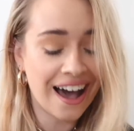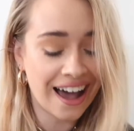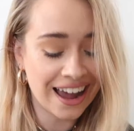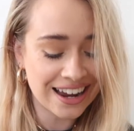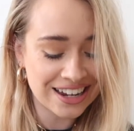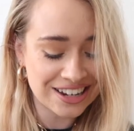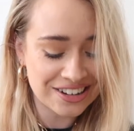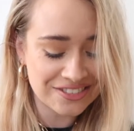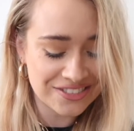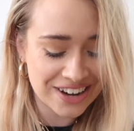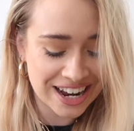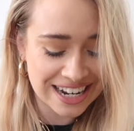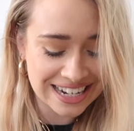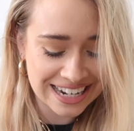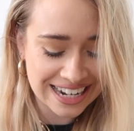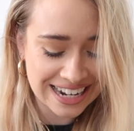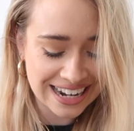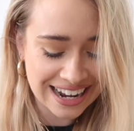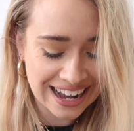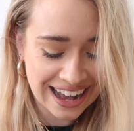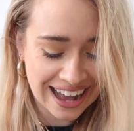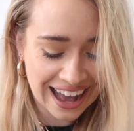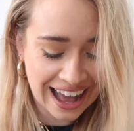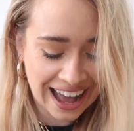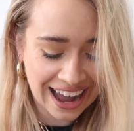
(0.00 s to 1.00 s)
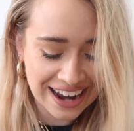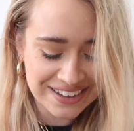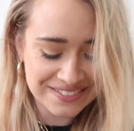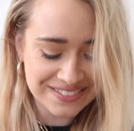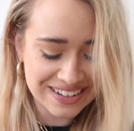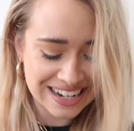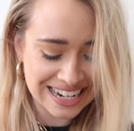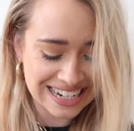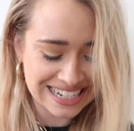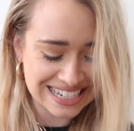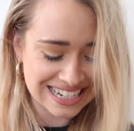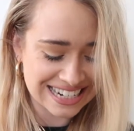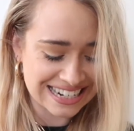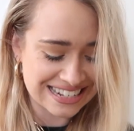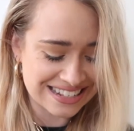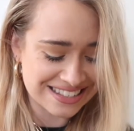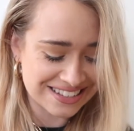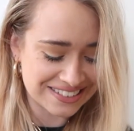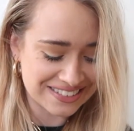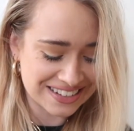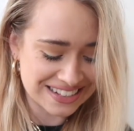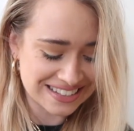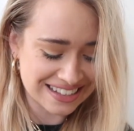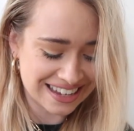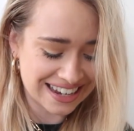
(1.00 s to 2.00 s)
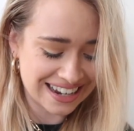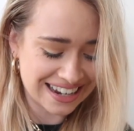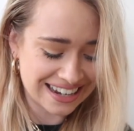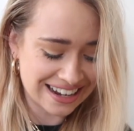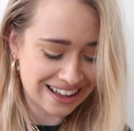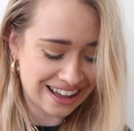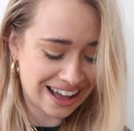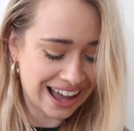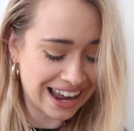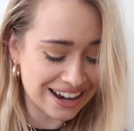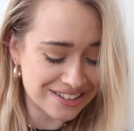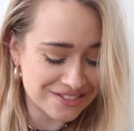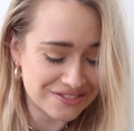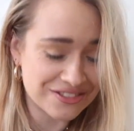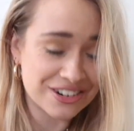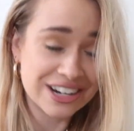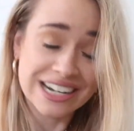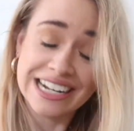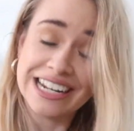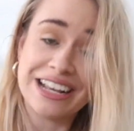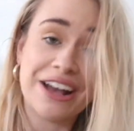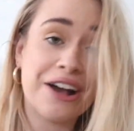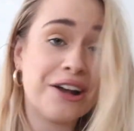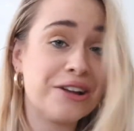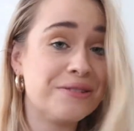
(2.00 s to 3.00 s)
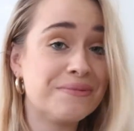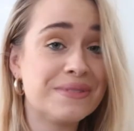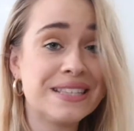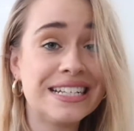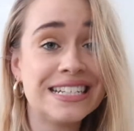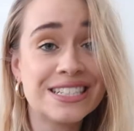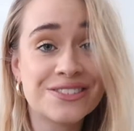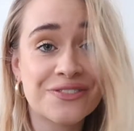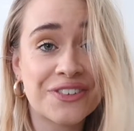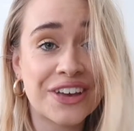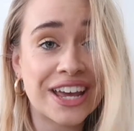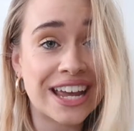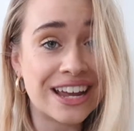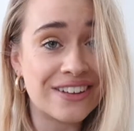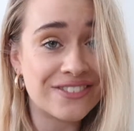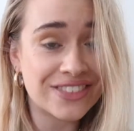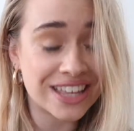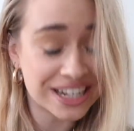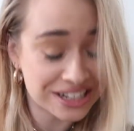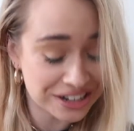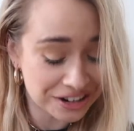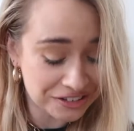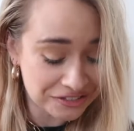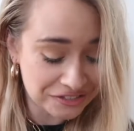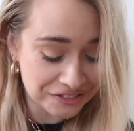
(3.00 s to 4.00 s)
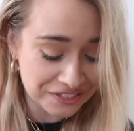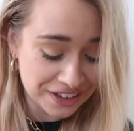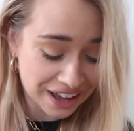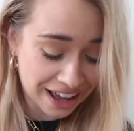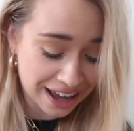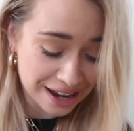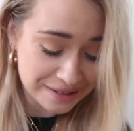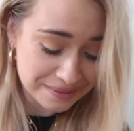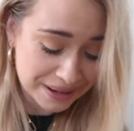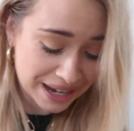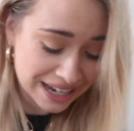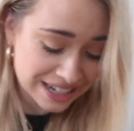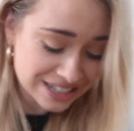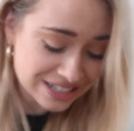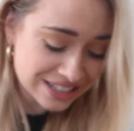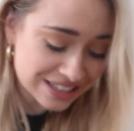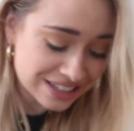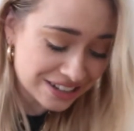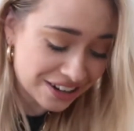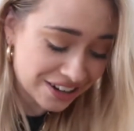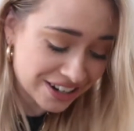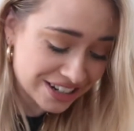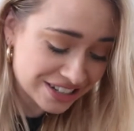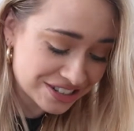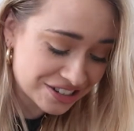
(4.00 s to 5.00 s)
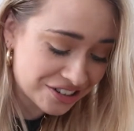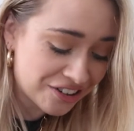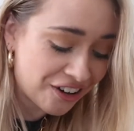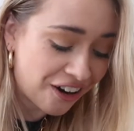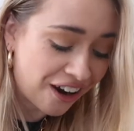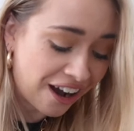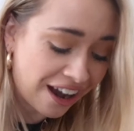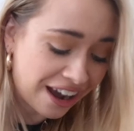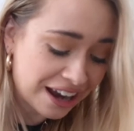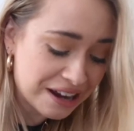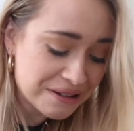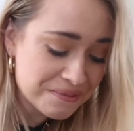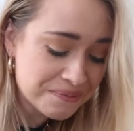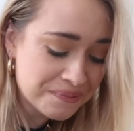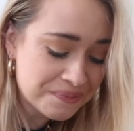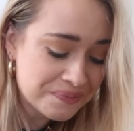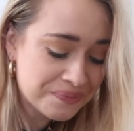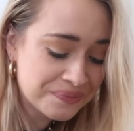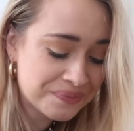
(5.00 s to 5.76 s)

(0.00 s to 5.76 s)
are you ready? I'm literally so excited. I really hope these fit. If they don't fit, I'm actually going to cry.